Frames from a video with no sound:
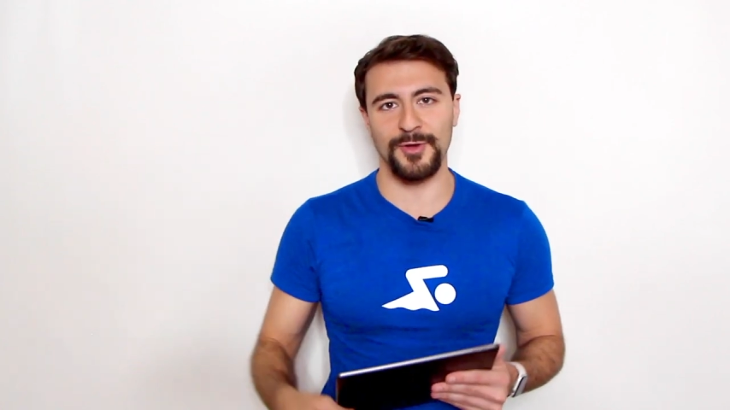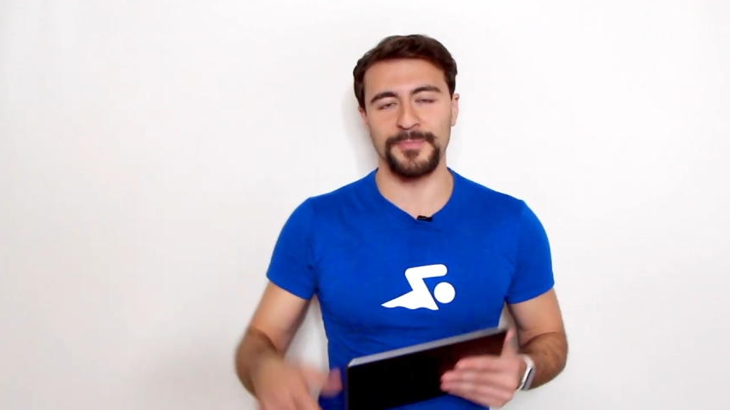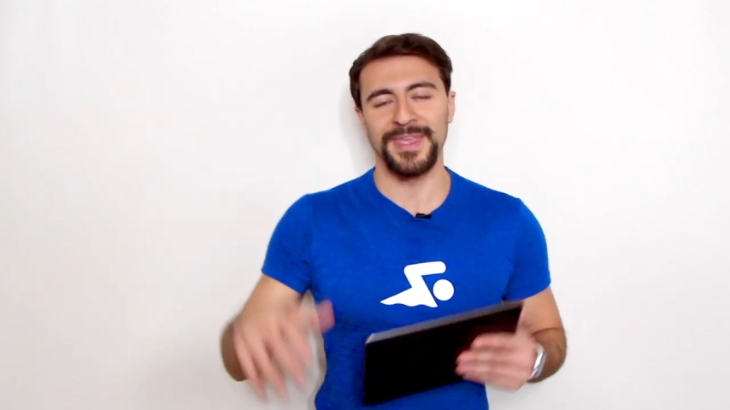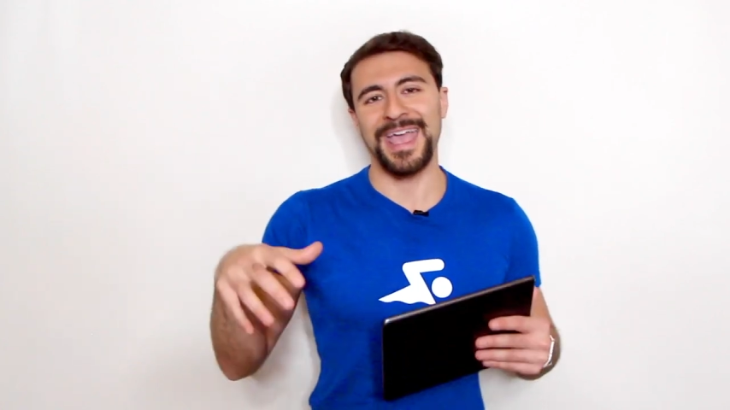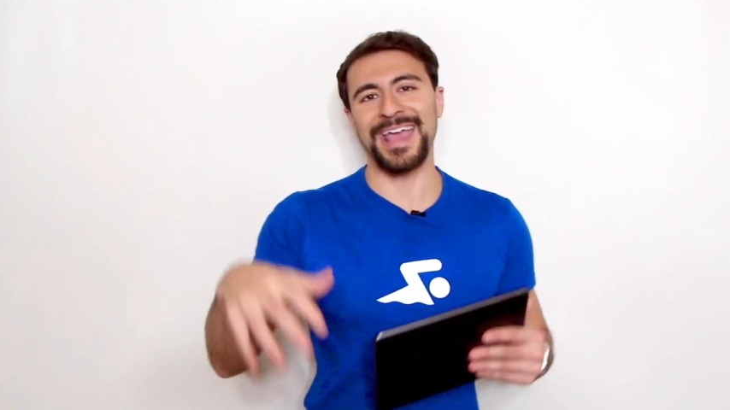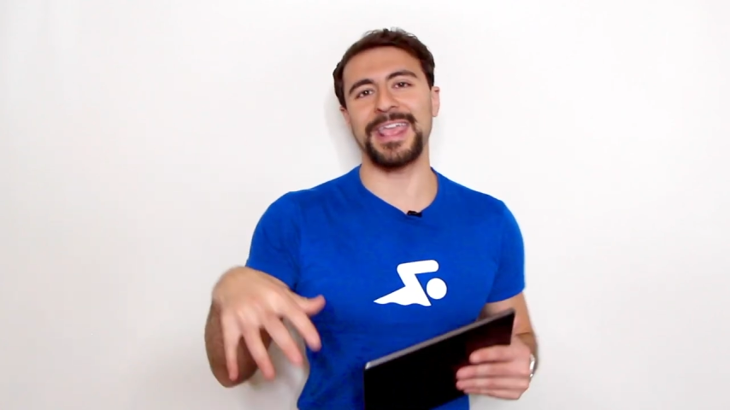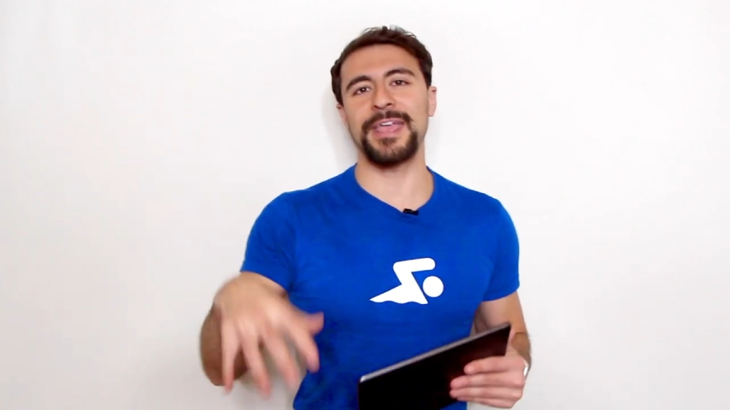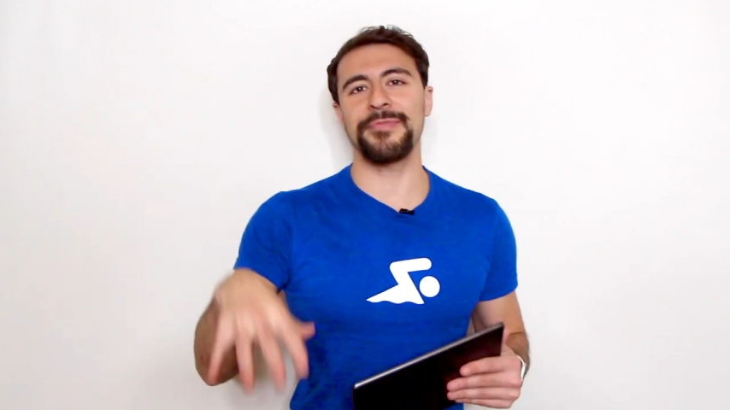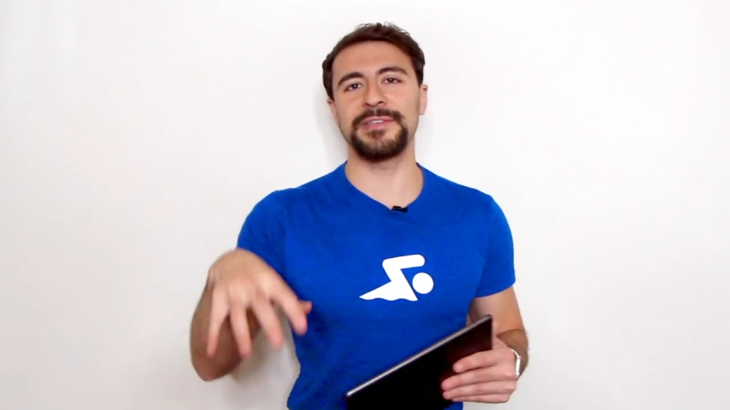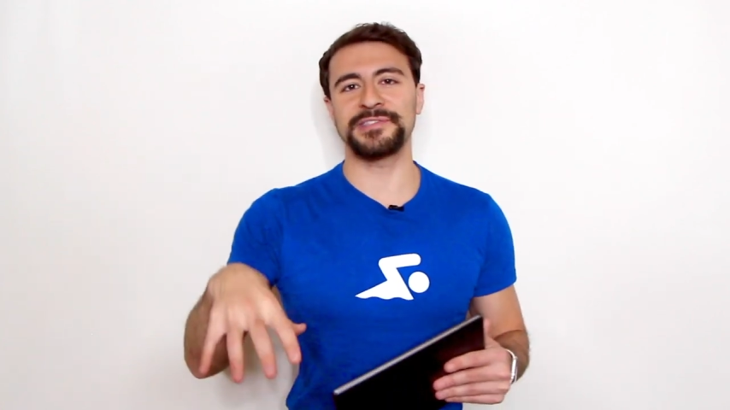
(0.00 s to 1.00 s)
group, and
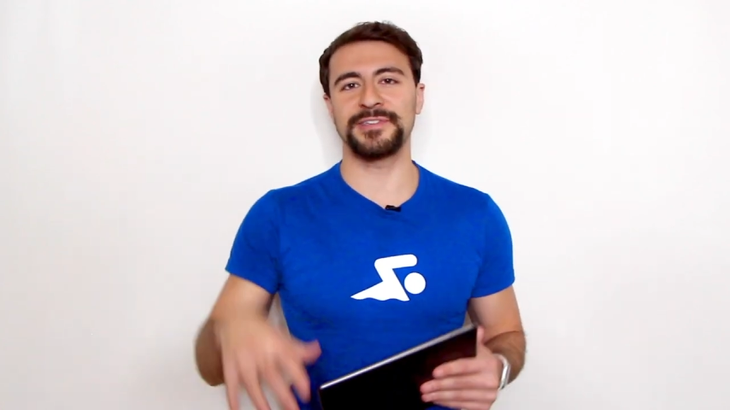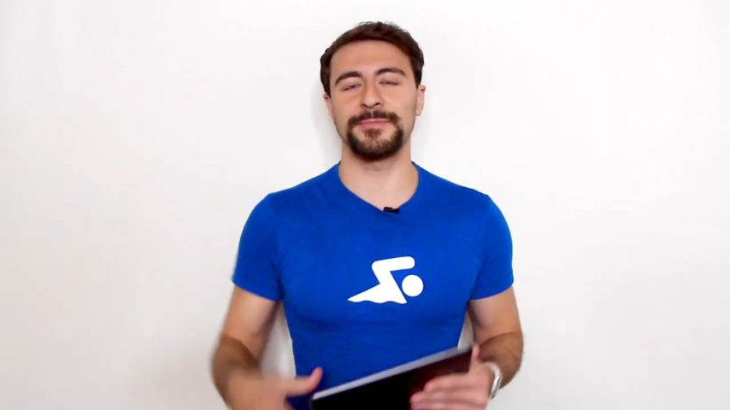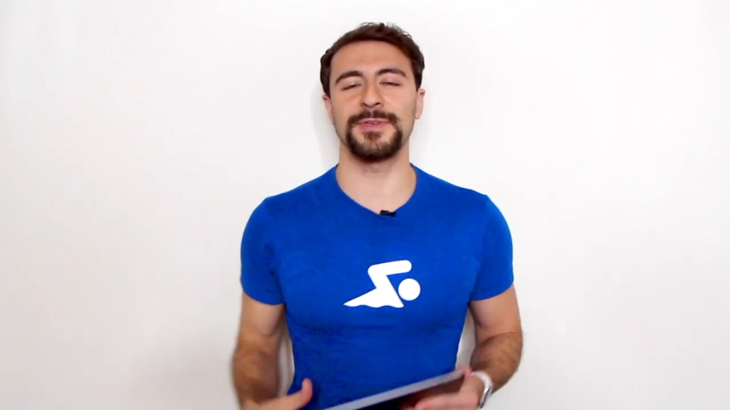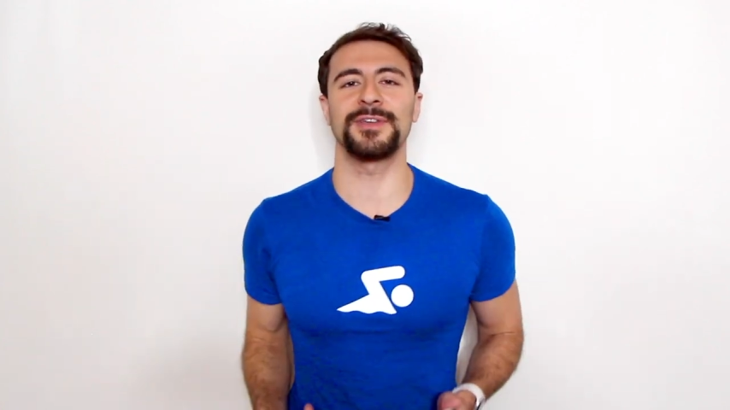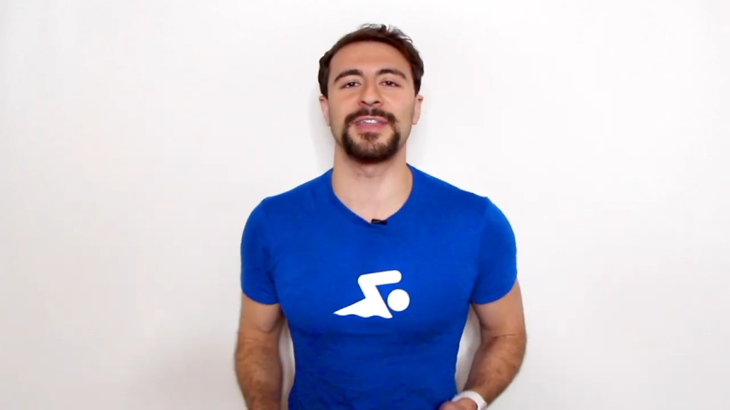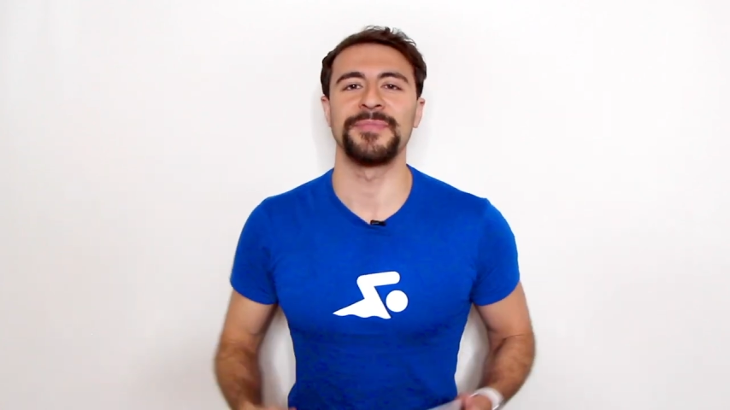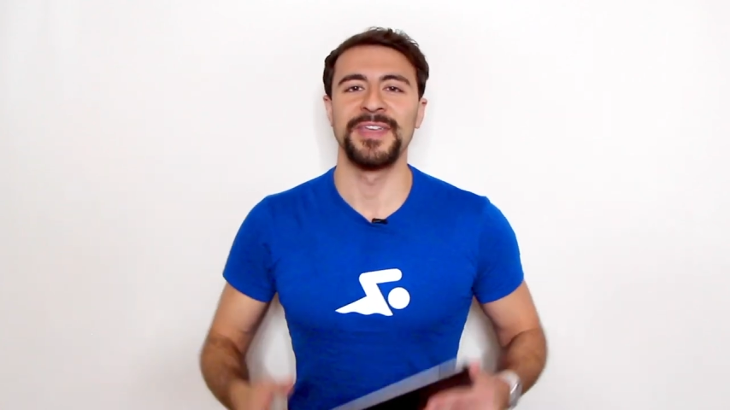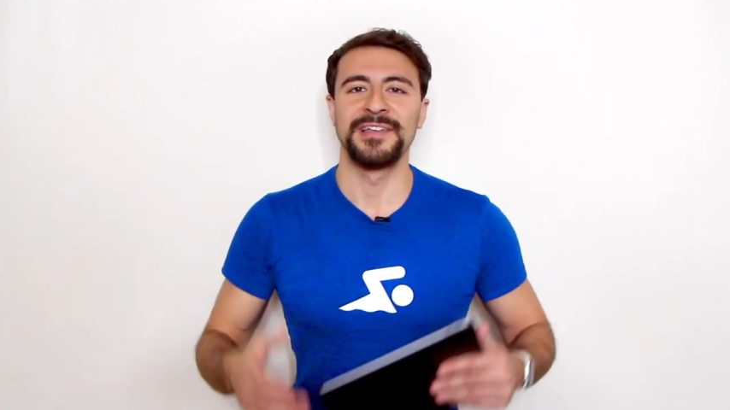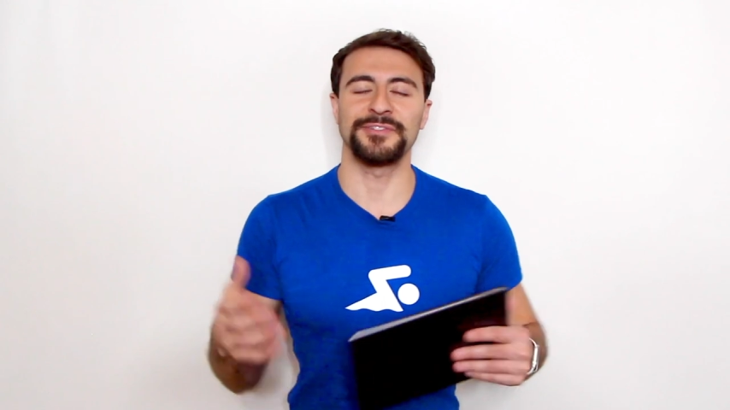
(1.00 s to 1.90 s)
in this community.